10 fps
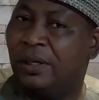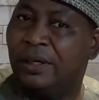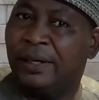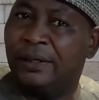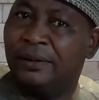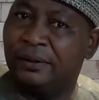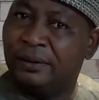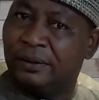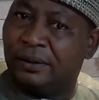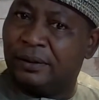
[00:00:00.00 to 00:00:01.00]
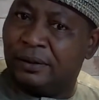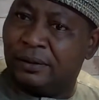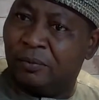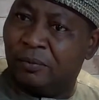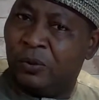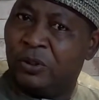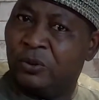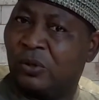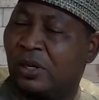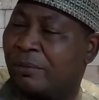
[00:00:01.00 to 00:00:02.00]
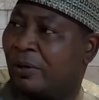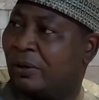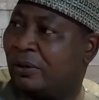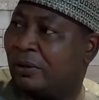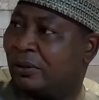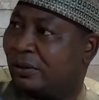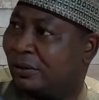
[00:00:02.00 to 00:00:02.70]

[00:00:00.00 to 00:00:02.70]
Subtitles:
Then we should talk about,